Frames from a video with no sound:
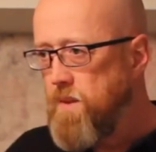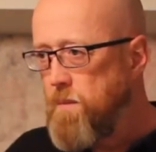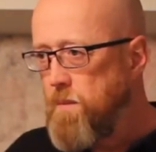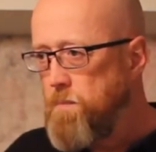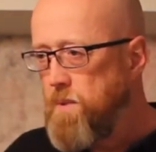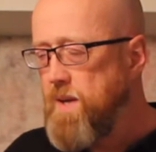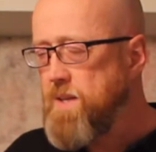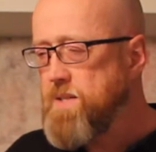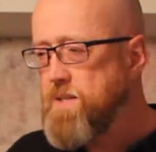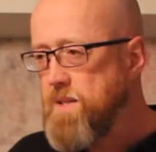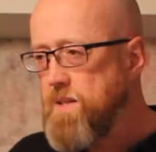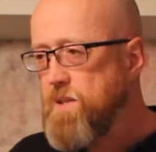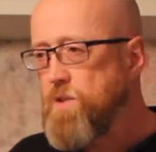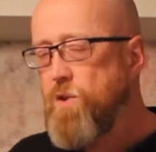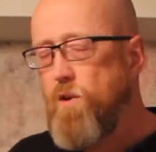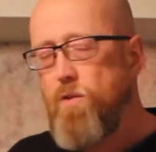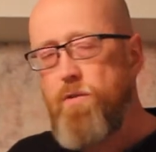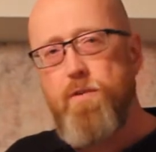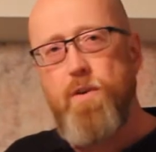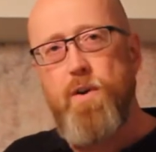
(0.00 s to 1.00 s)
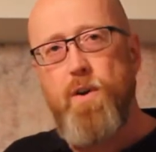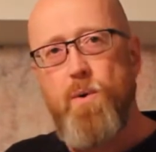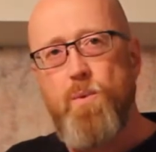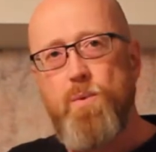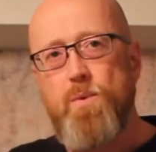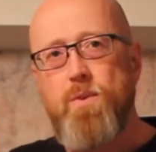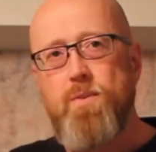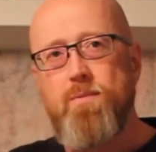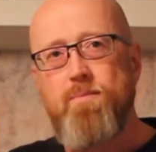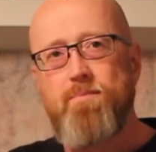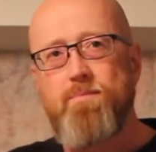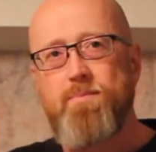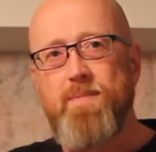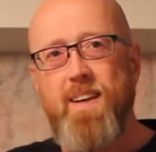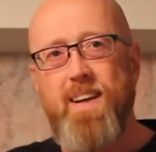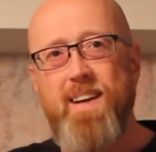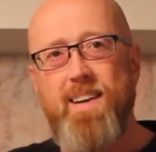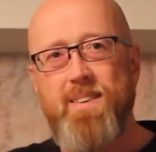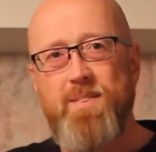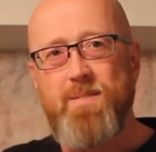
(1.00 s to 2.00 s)
pleasant toffee note.
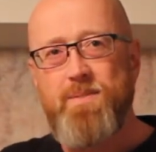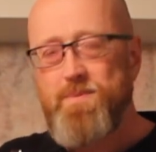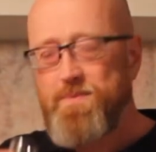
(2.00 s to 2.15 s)
Yeah.